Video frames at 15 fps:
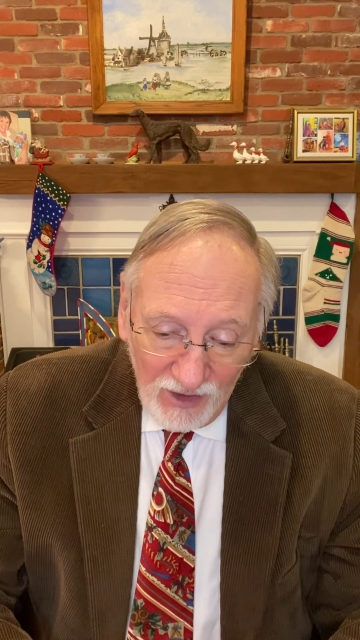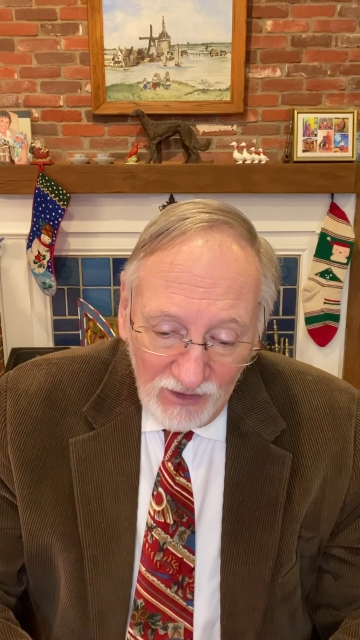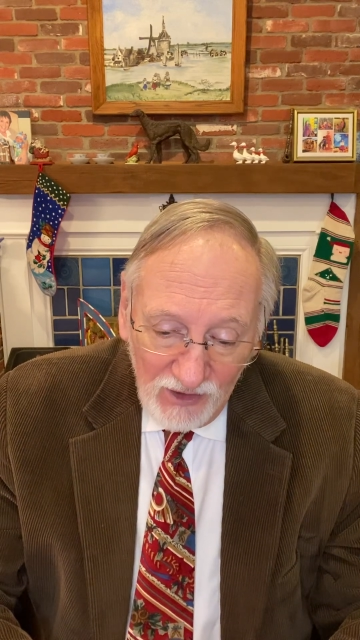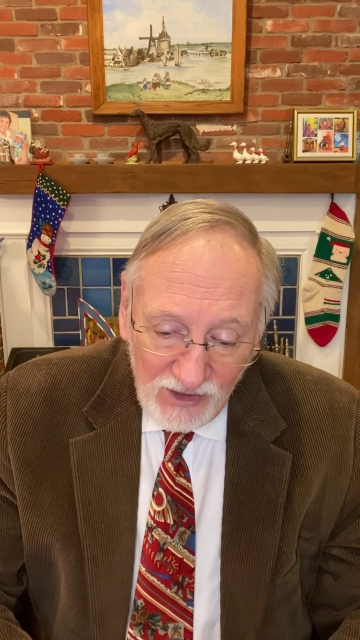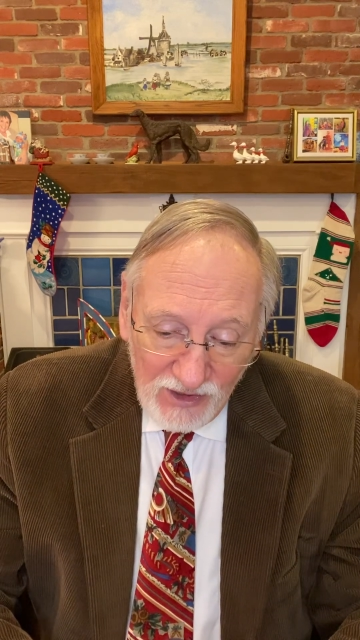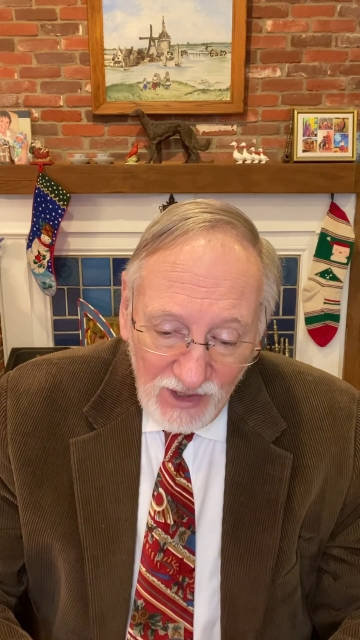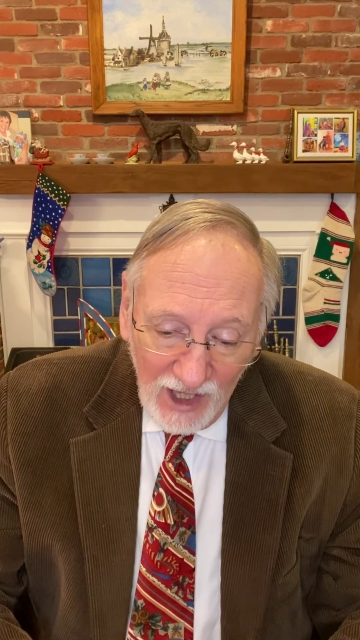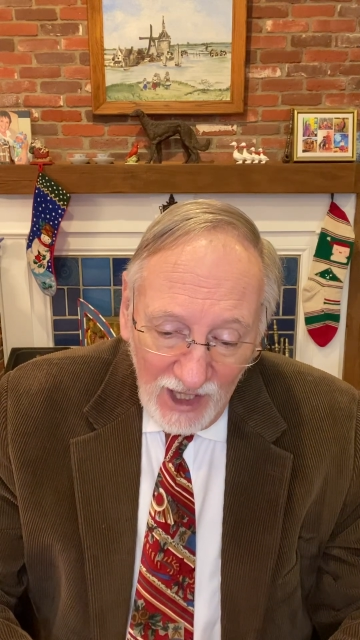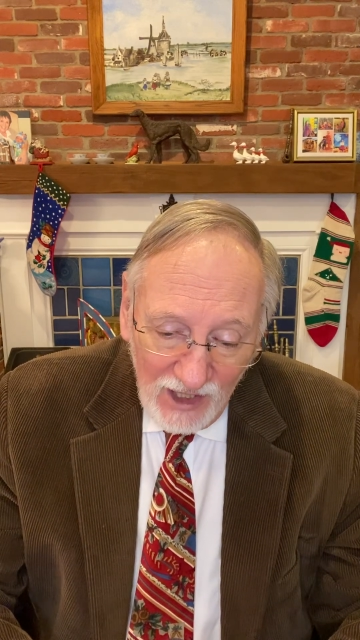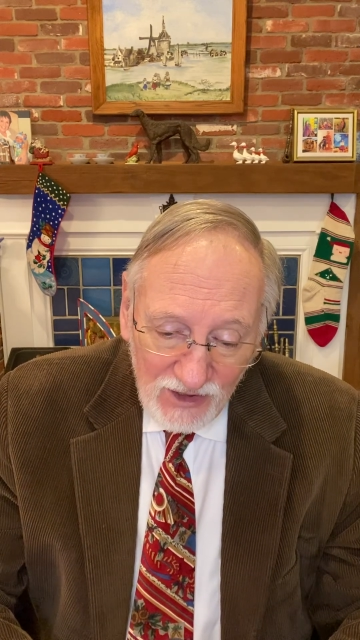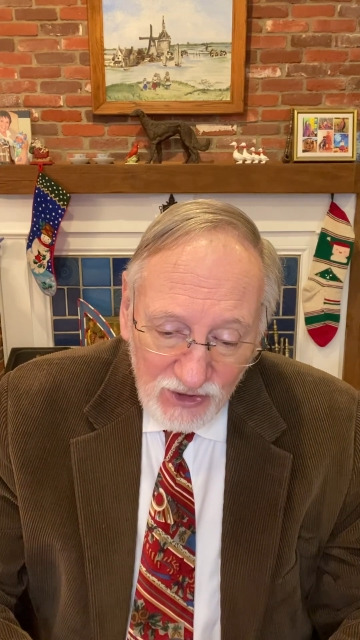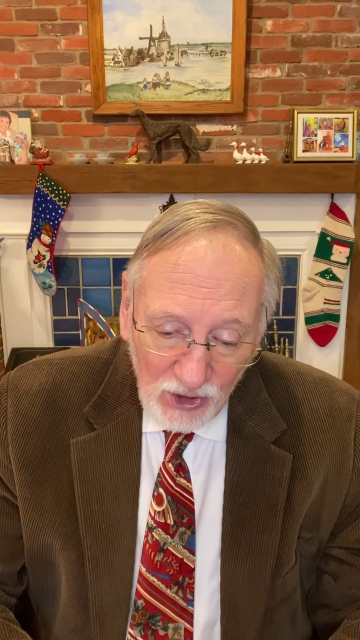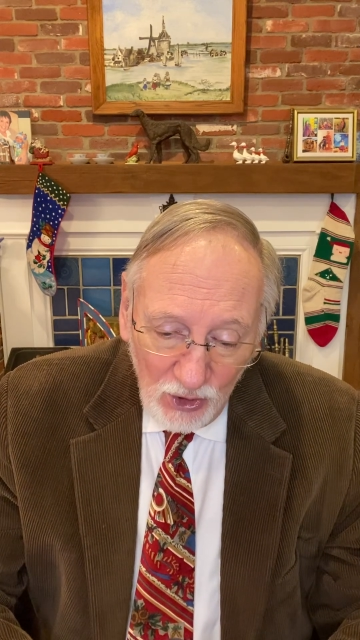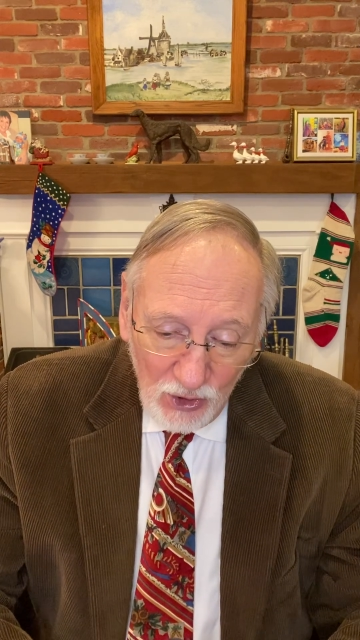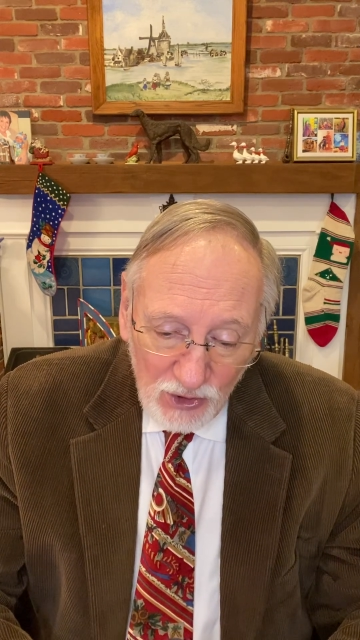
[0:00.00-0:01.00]
that has
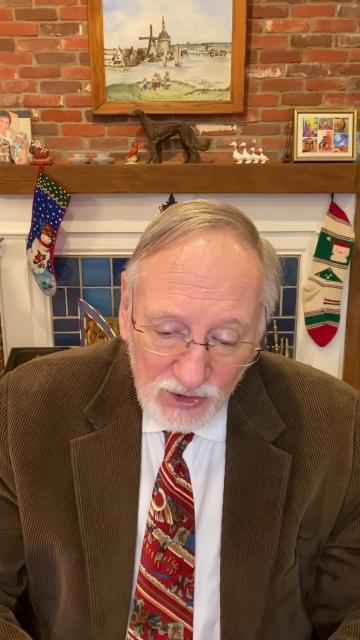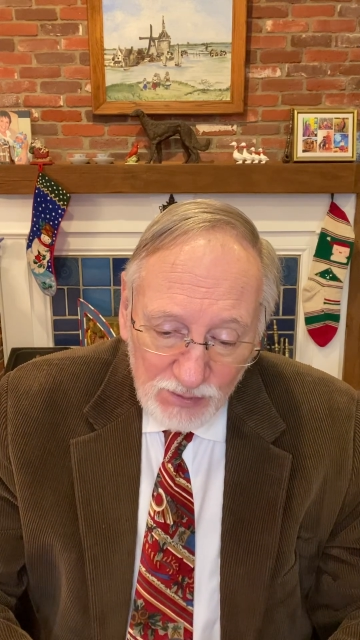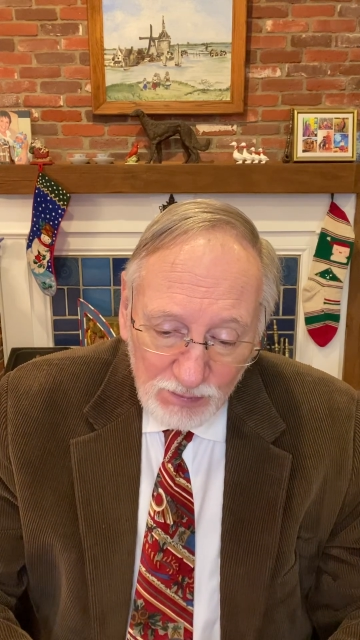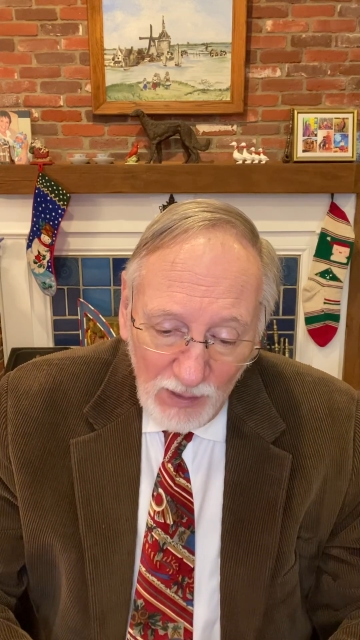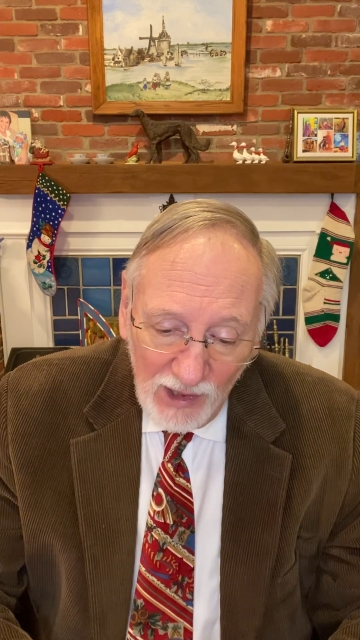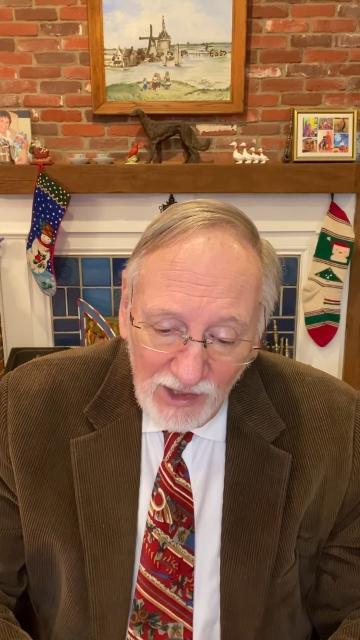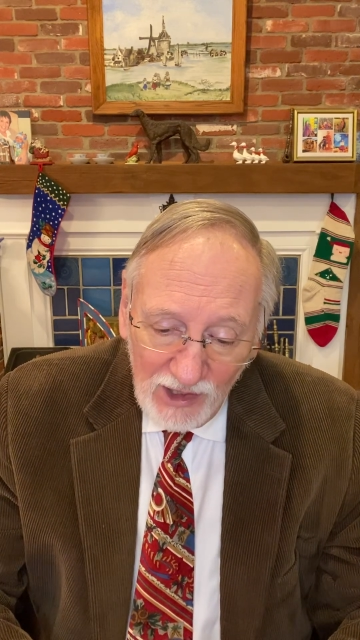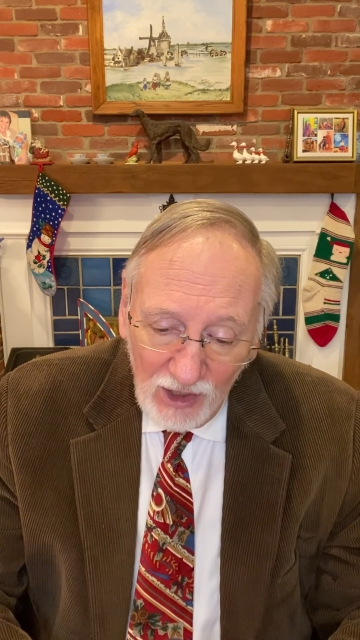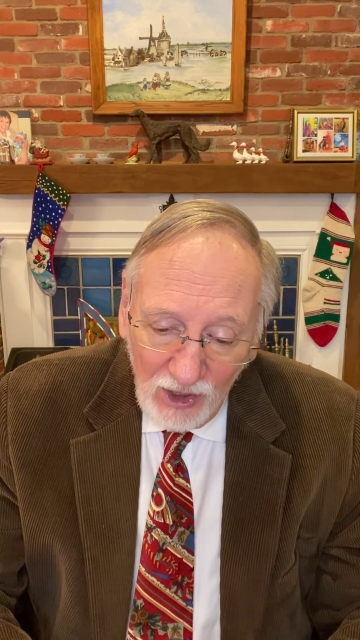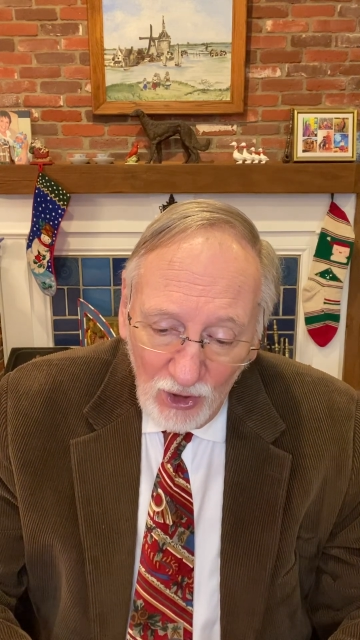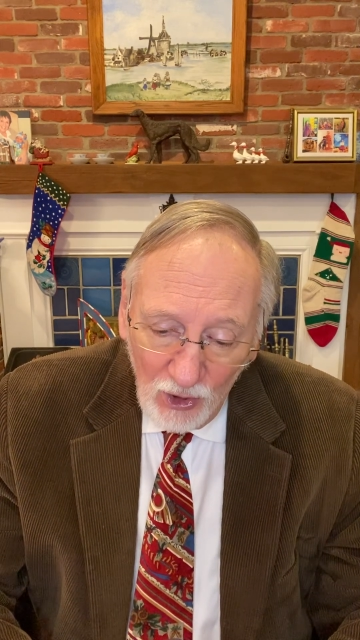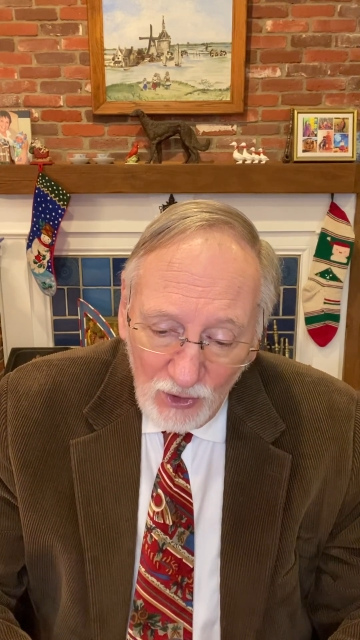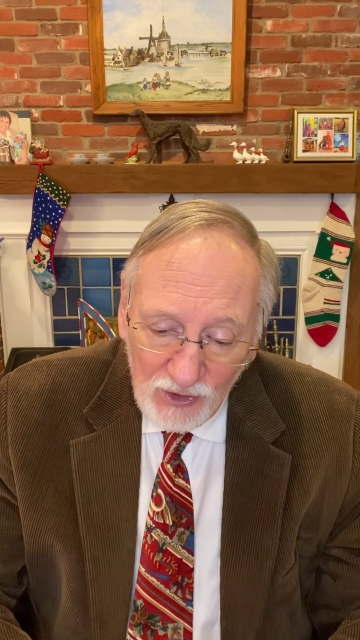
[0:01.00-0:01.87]
her spending her